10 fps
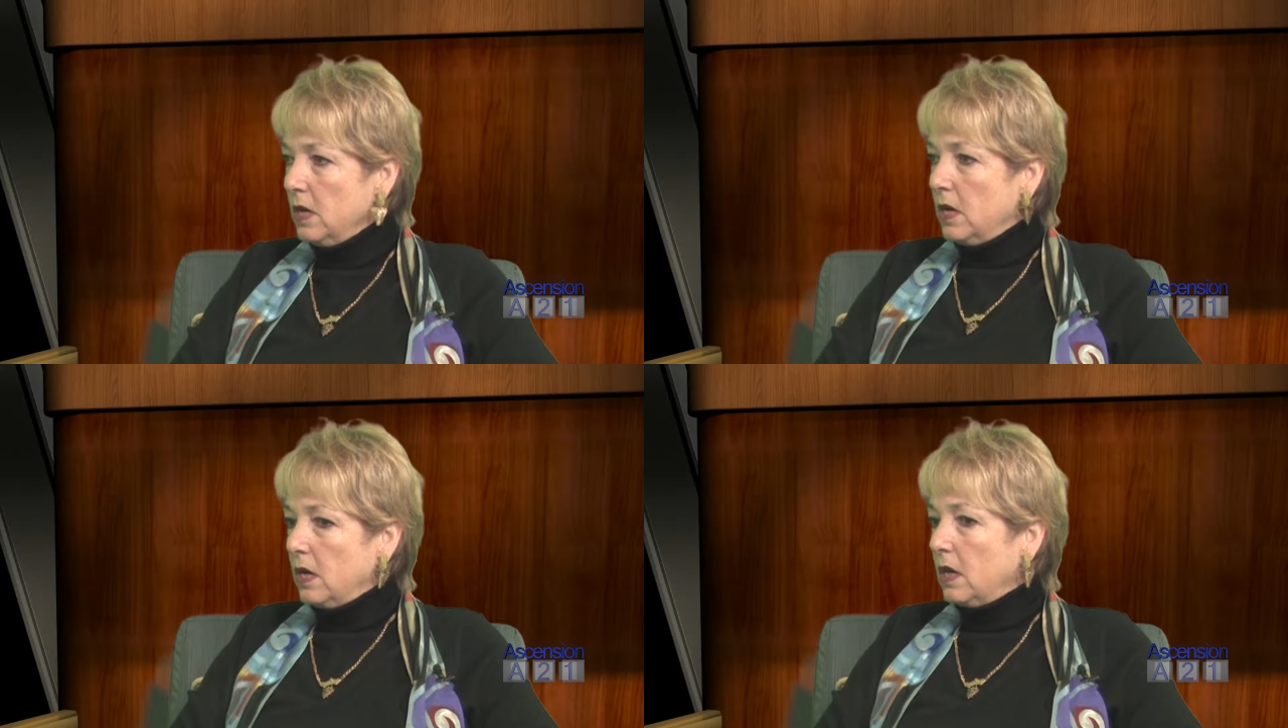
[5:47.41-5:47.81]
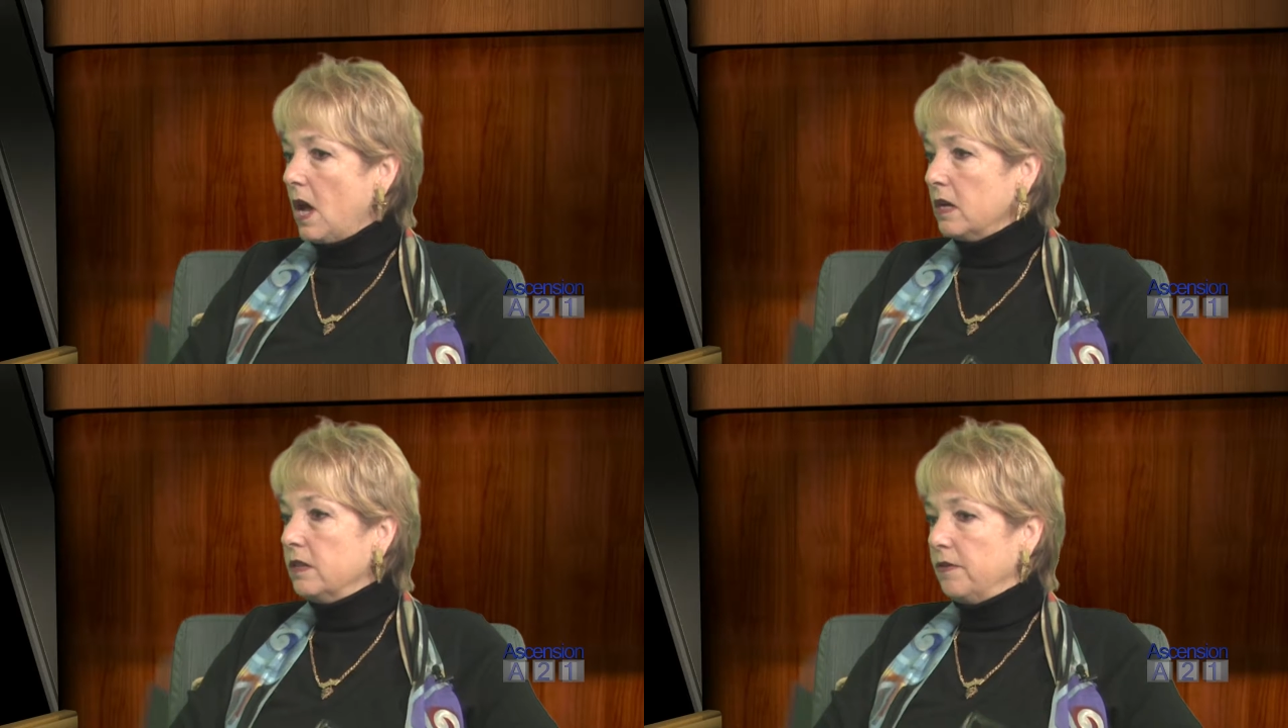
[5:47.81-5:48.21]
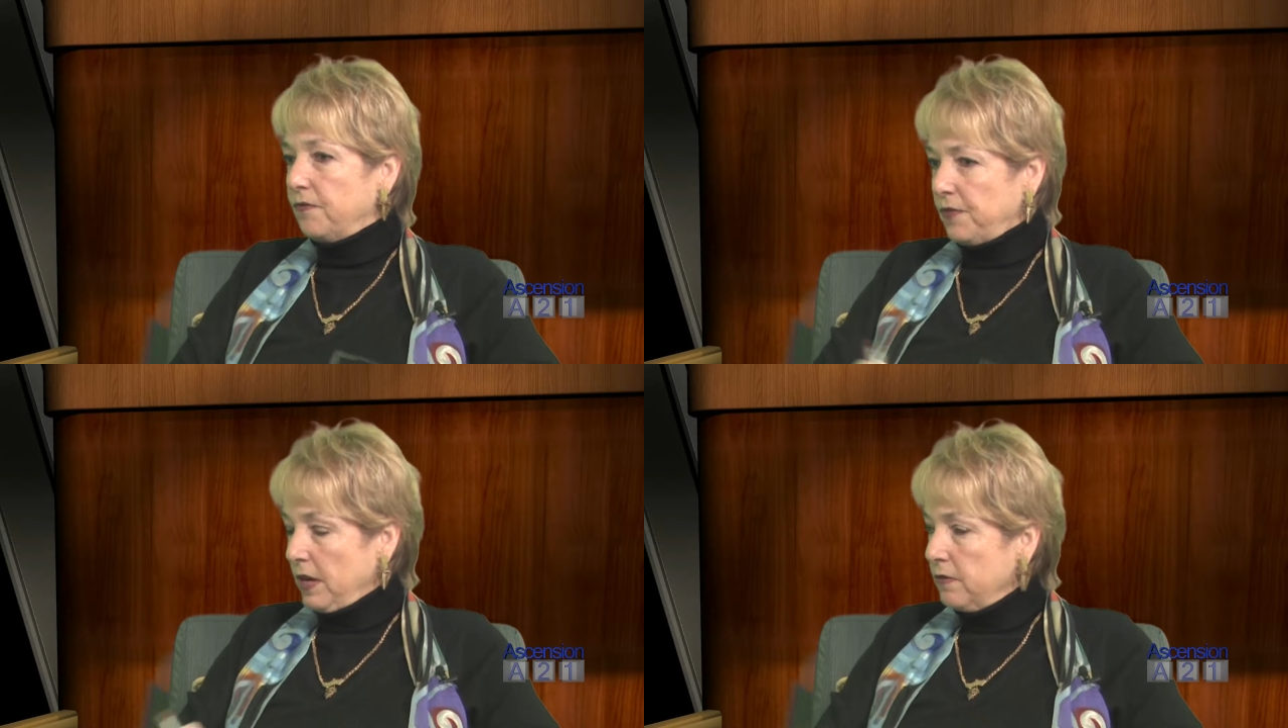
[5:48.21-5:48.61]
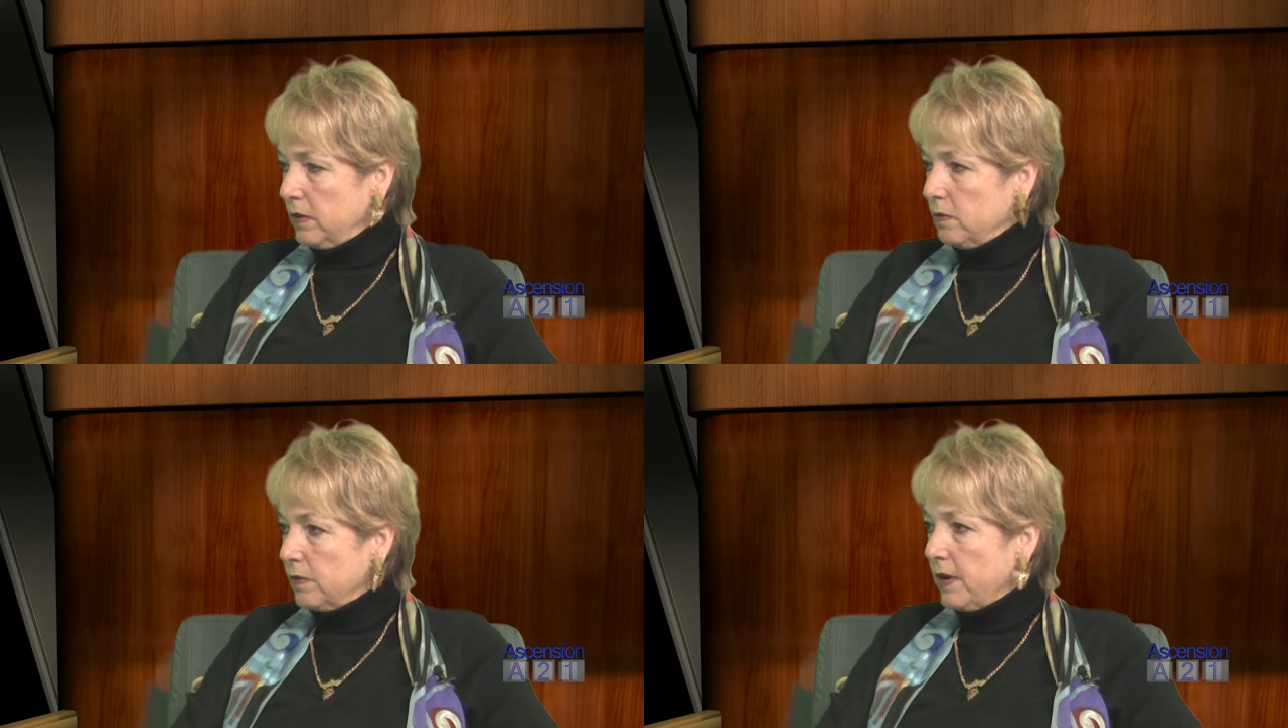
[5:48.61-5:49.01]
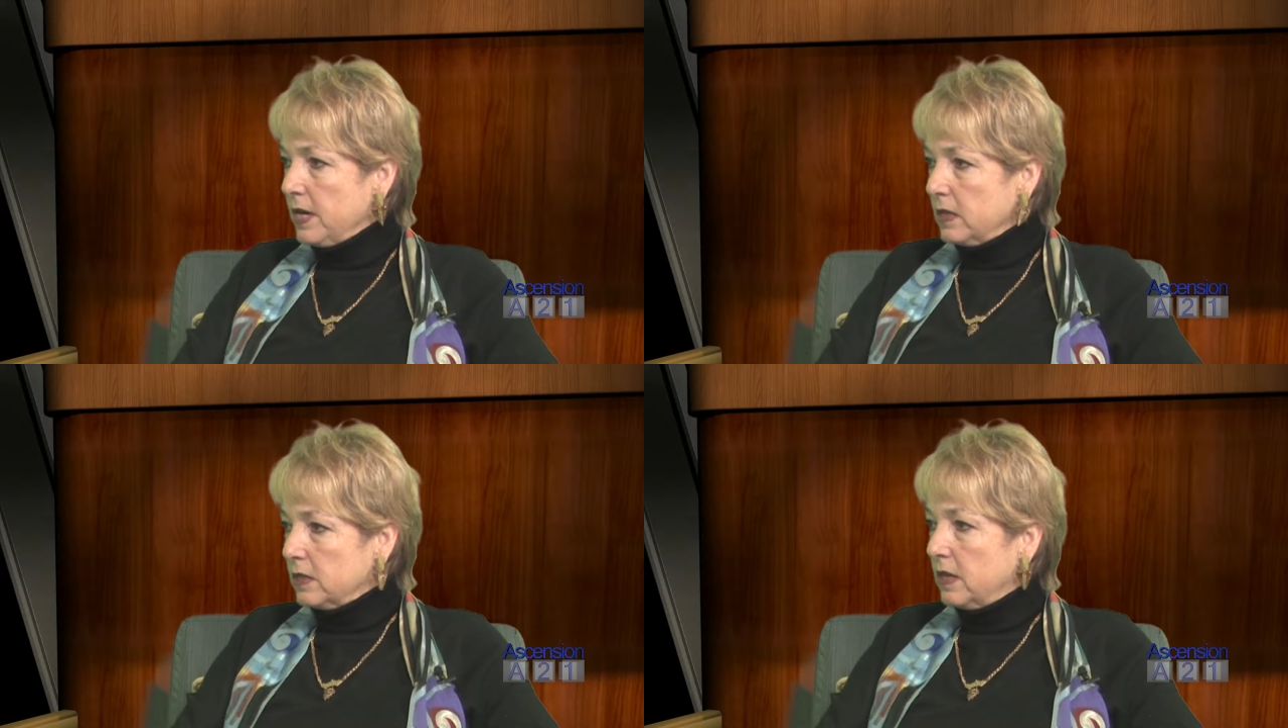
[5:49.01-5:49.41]
a lot of the federal
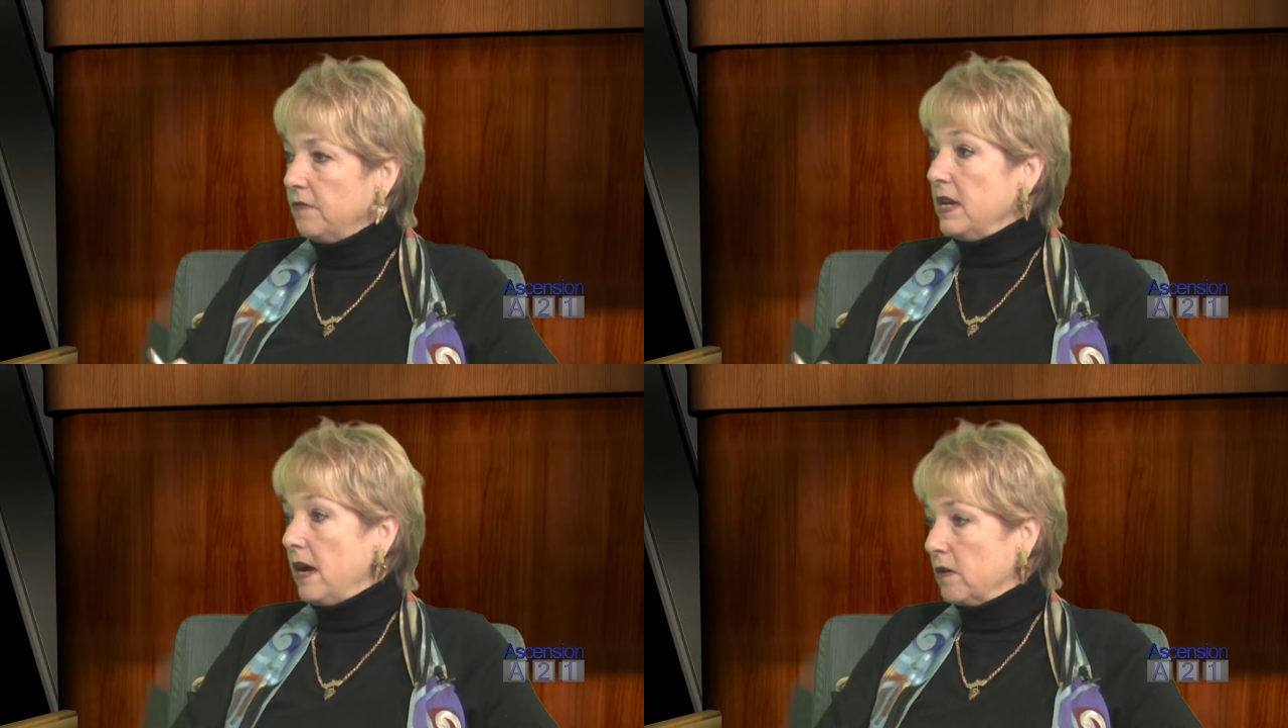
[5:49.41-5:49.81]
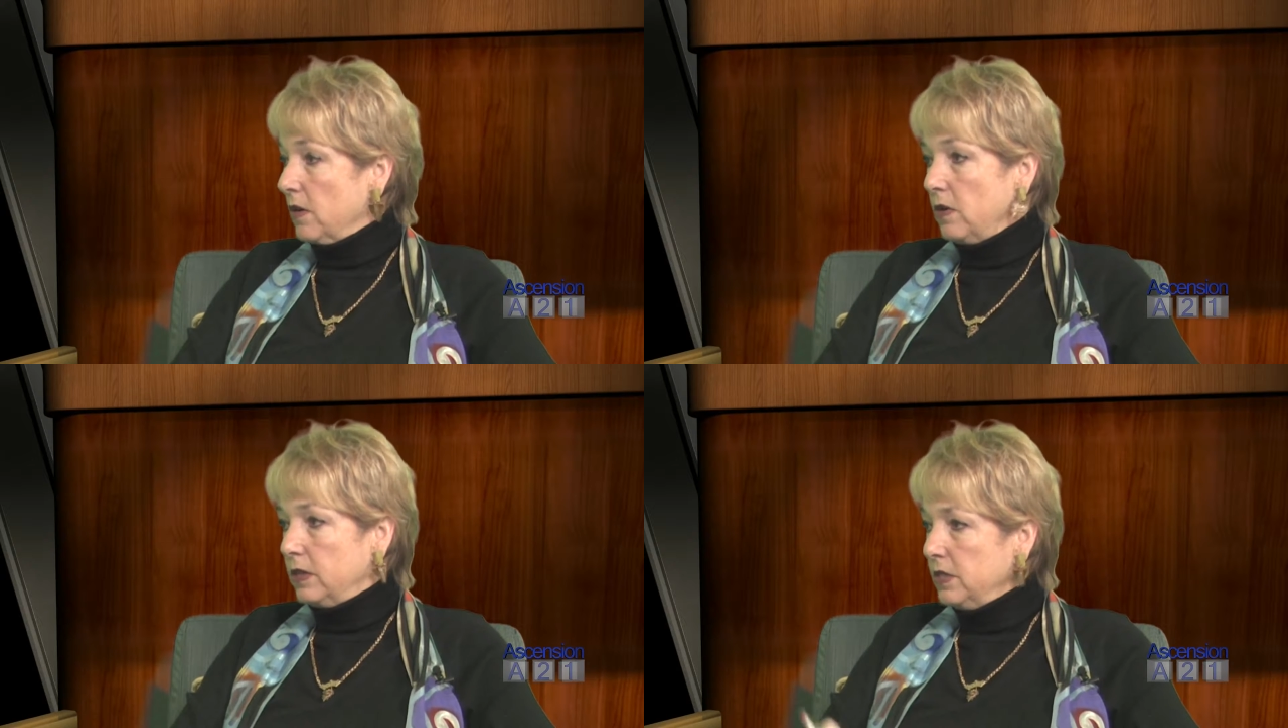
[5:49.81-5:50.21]
grants have now gone